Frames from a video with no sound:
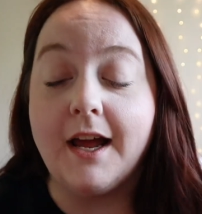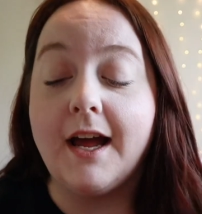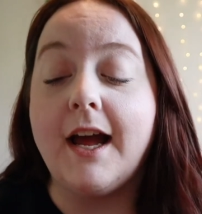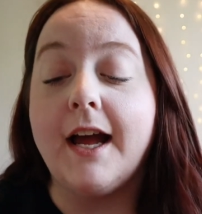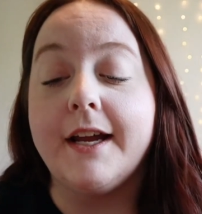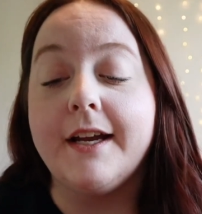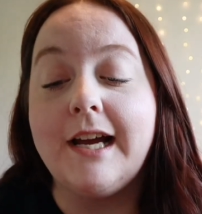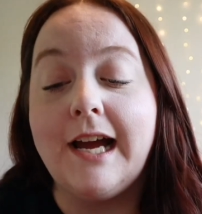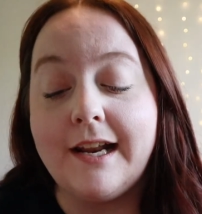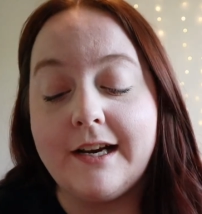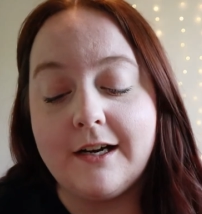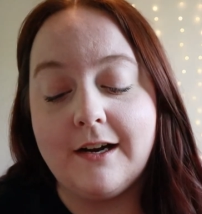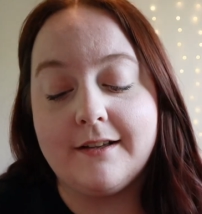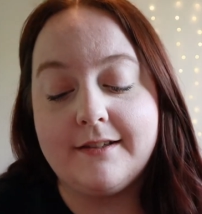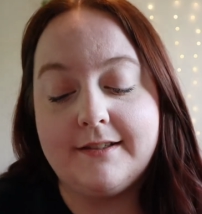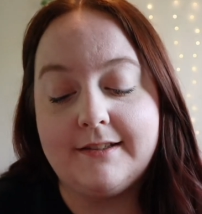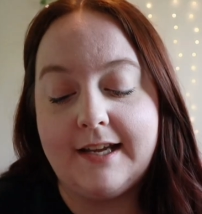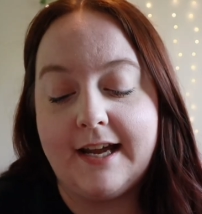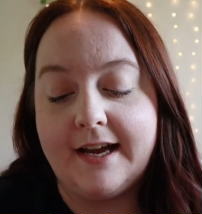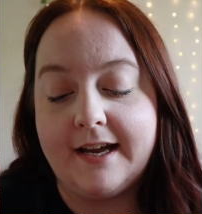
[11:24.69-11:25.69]
I kind of got
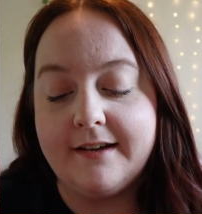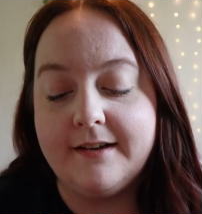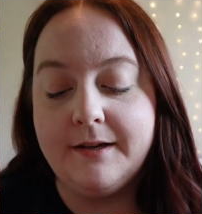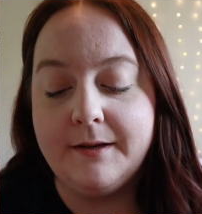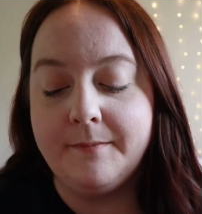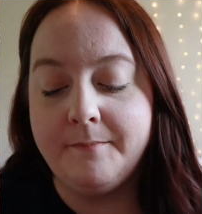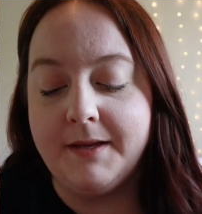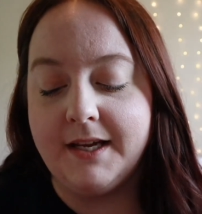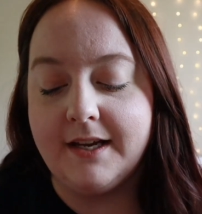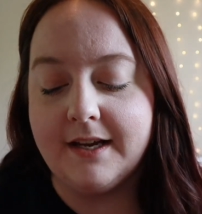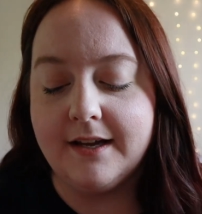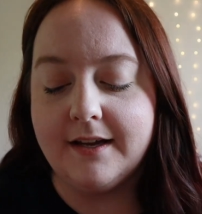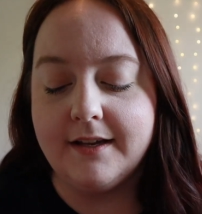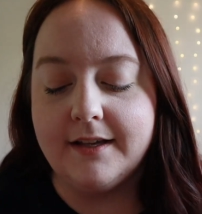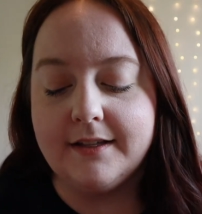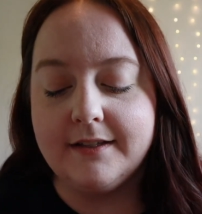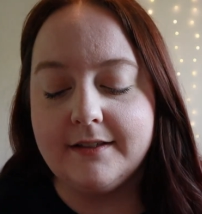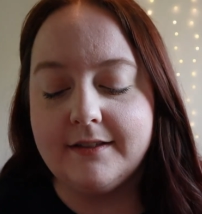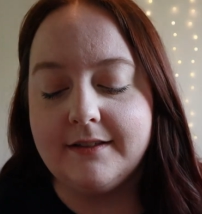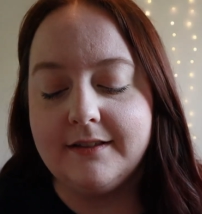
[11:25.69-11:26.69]
sad
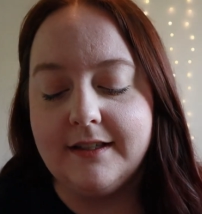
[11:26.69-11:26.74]
because